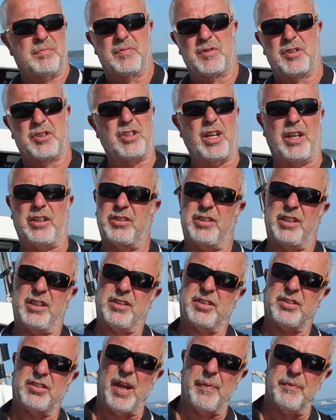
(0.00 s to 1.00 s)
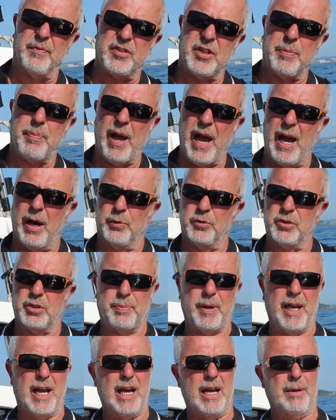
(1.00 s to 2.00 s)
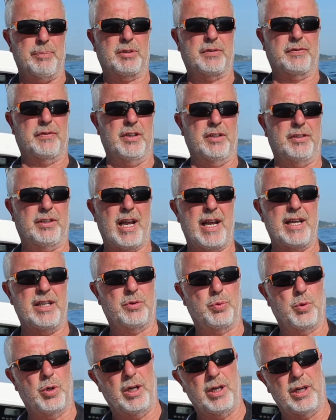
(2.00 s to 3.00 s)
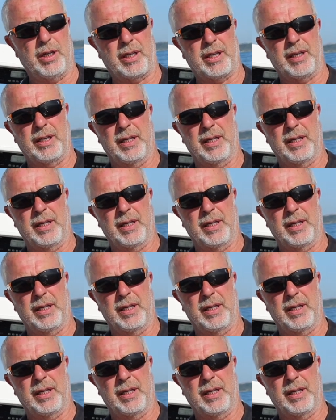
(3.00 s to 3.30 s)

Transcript: 60 to 70 pounds perhaps for a day's work.